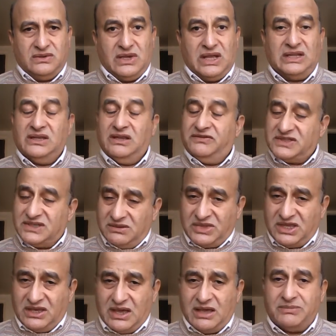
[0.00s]
And if
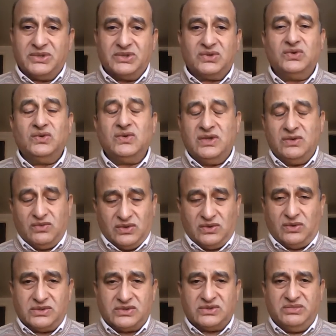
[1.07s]
something happened to you, he will
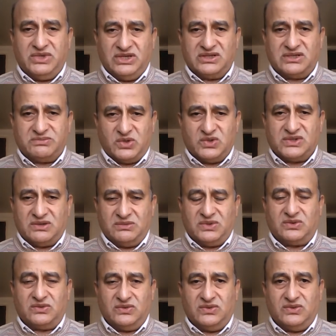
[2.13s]
also be responsible
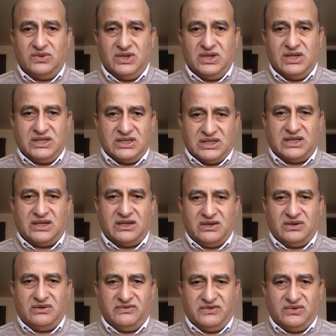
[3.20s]
to take care
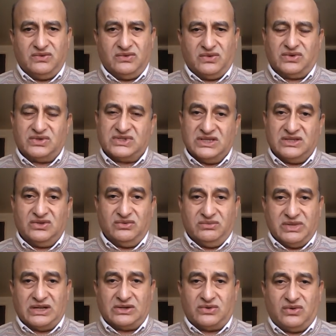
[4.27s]
of you or send you
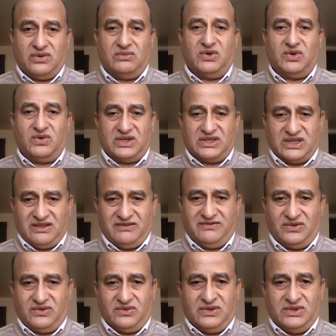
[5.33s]
back home or what have
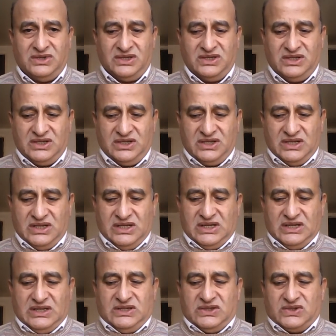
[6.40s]
you.
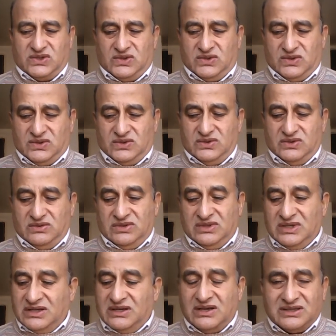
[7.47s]
So
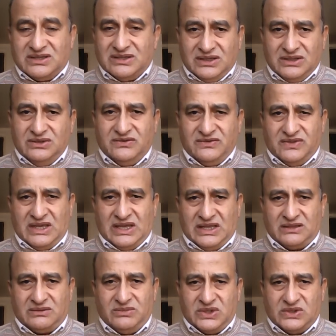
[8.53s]
they got rid of
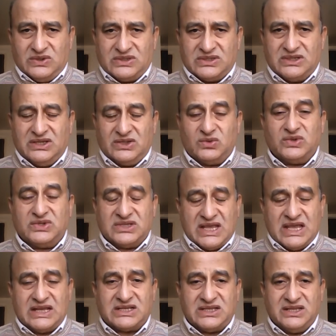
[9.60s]
that because it was
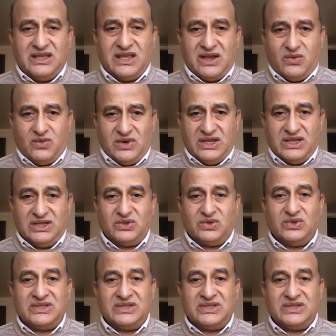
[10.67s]
actually a way to